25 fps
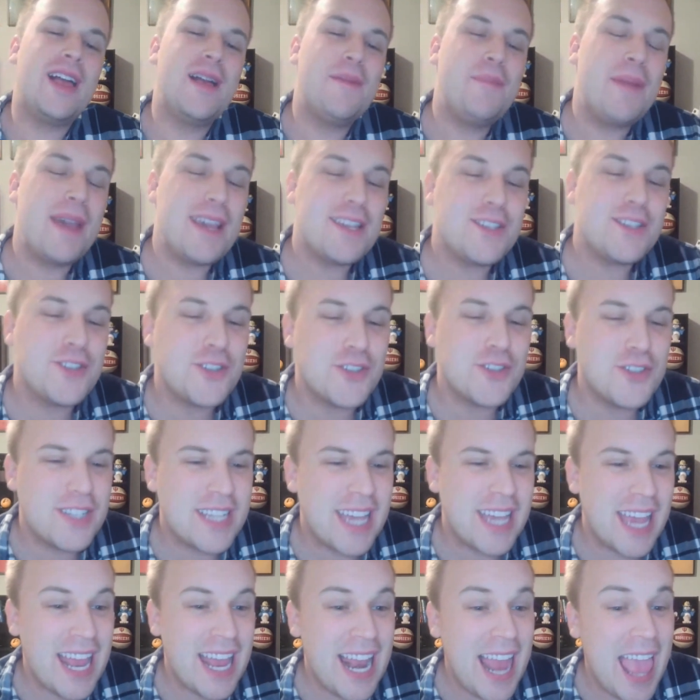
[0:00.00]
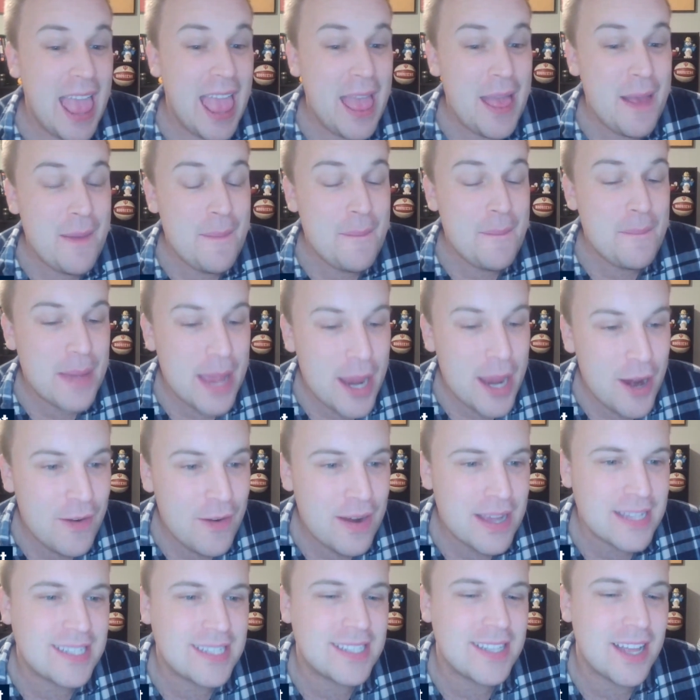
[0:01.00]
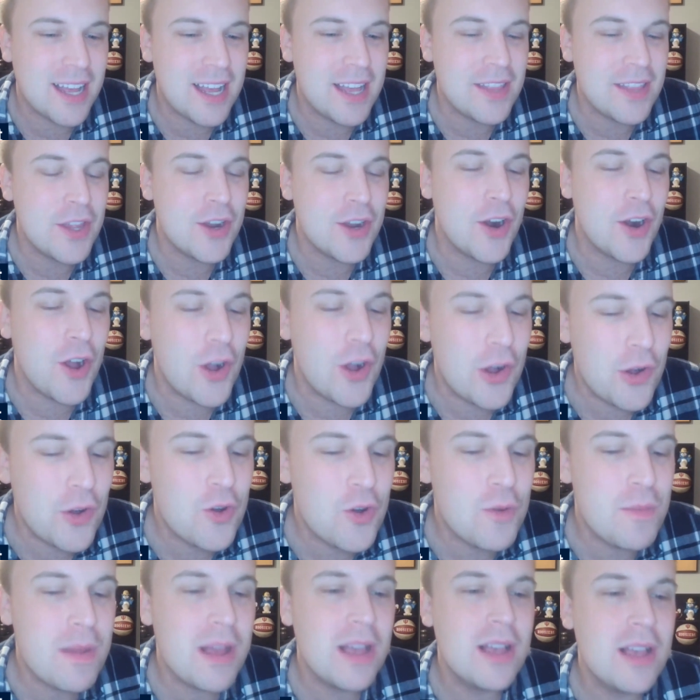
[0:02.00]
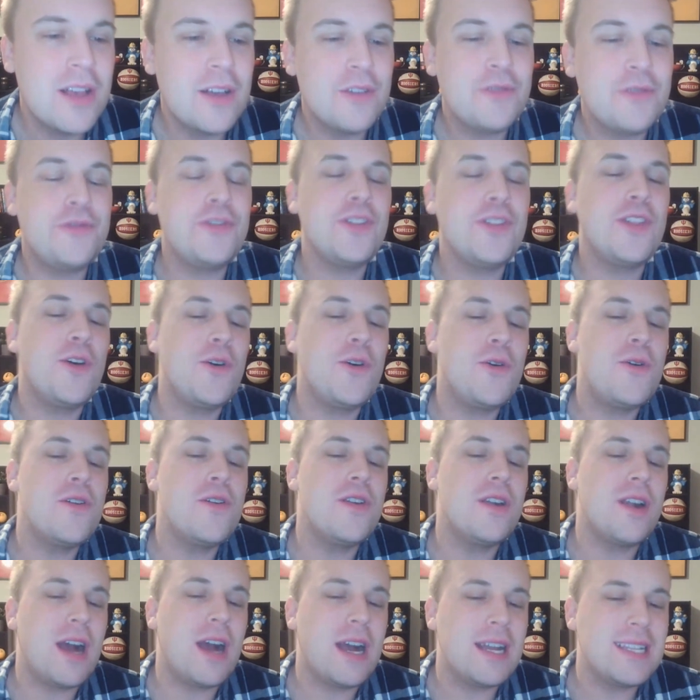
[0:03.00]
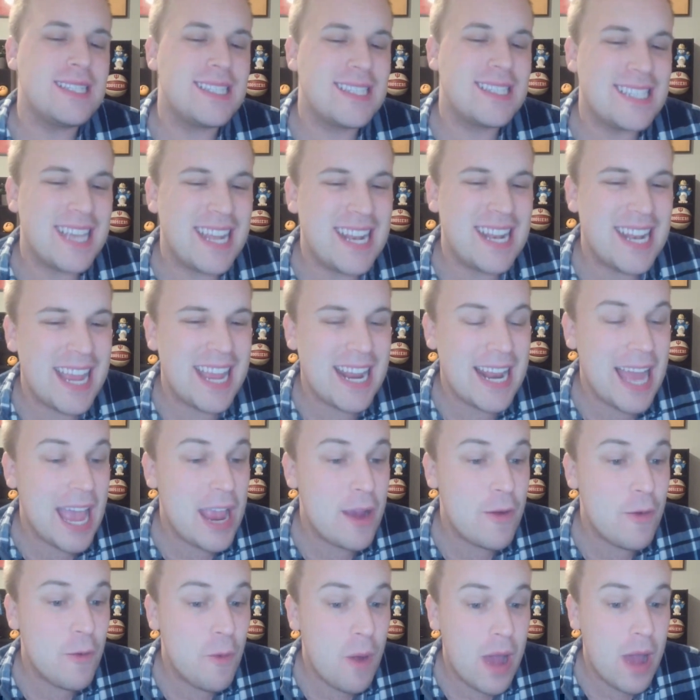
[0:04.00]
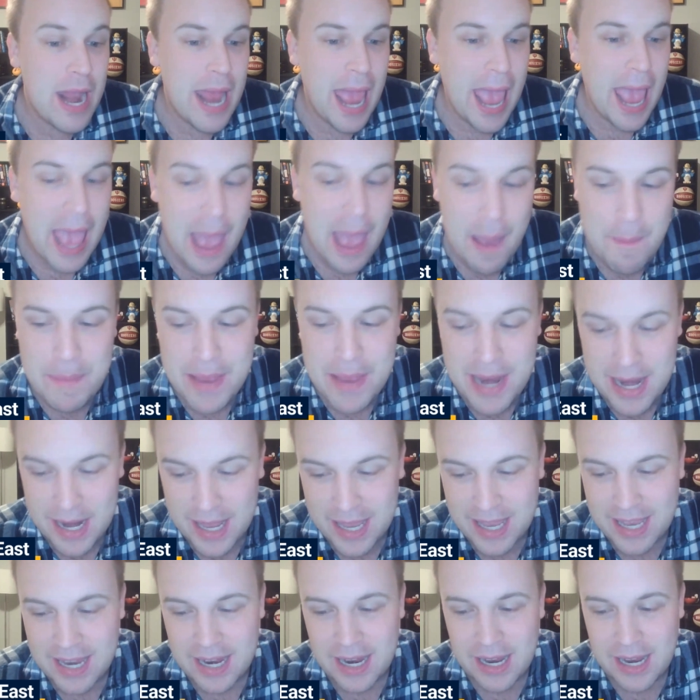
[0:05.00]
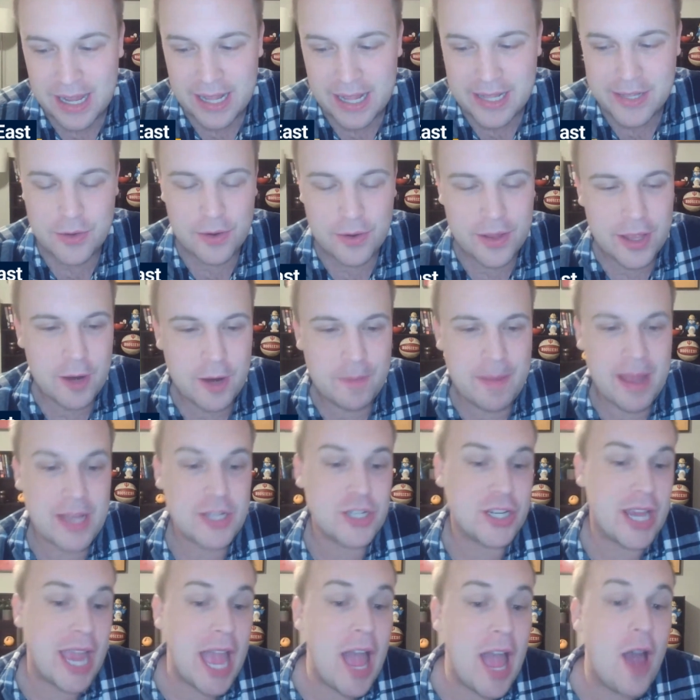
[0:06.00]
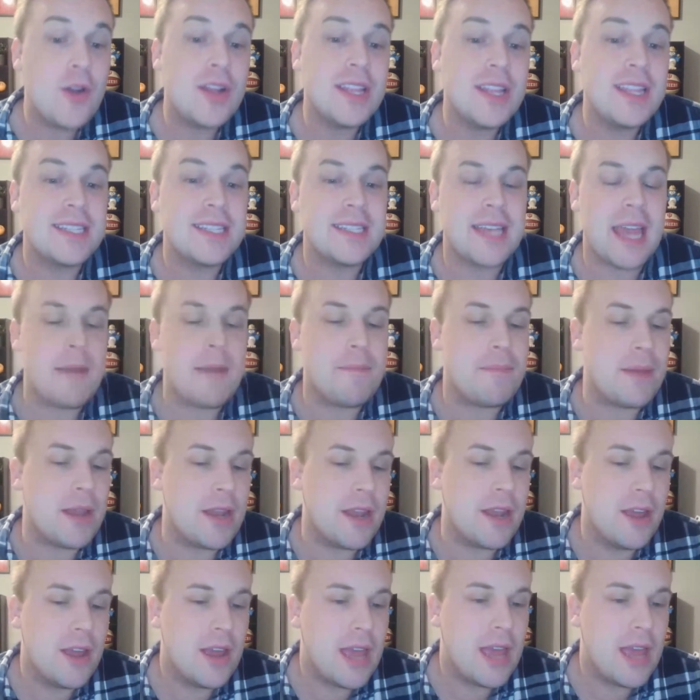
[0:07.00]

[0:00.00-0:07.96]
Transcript: Pacers get embarrassed on their home floor on Sunday night. What happened against the Orlando Magic? How did this happen?